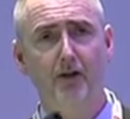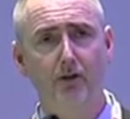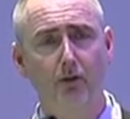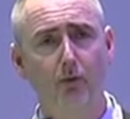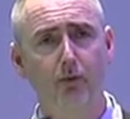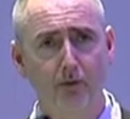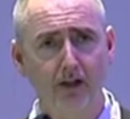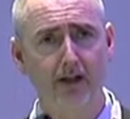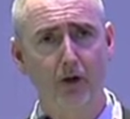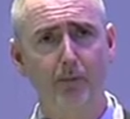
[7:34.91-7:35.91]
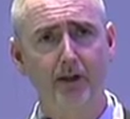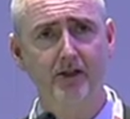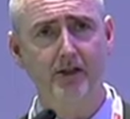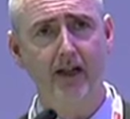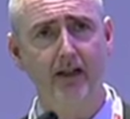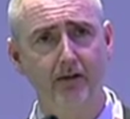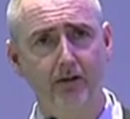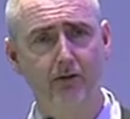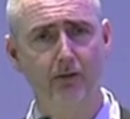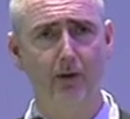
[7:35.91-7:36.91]
So when I get up each day,
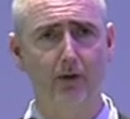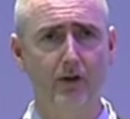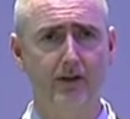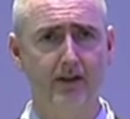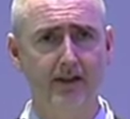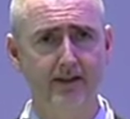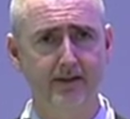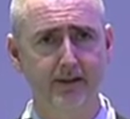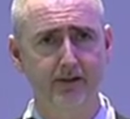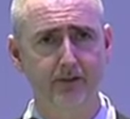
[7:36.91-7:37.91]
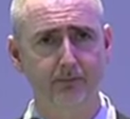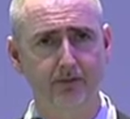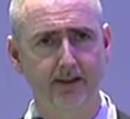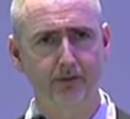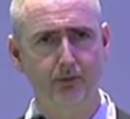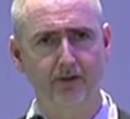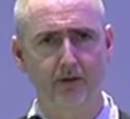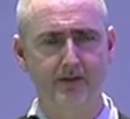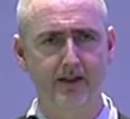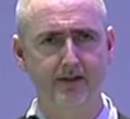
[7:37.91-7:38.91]
do I look at the lighting system? That's one of
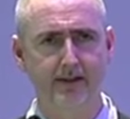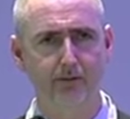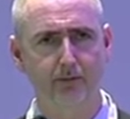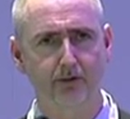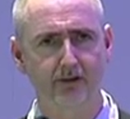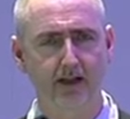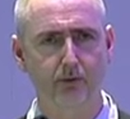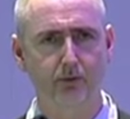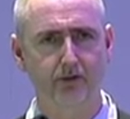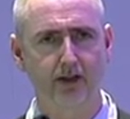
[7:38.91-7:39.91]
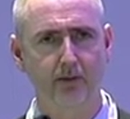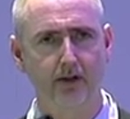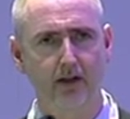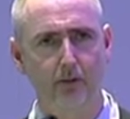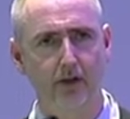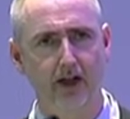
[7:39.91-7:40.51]
those little 7% ones down below